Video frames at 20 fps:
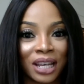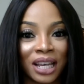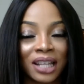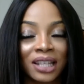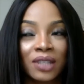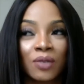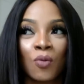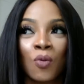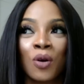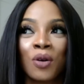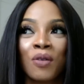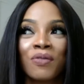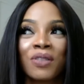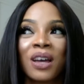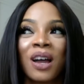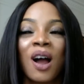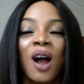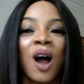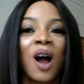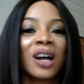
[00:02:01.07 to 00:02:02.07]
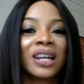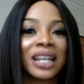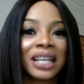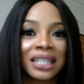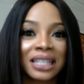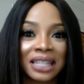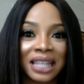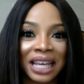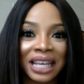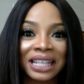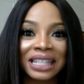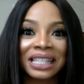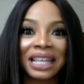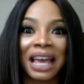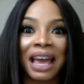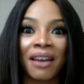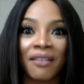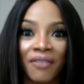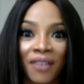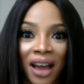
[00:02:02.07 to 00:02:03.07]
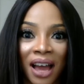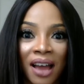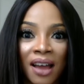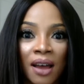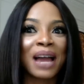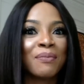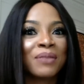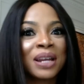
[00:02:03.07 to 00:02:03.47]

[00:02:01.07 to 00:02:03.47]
It's one of the hardest things ever. I'm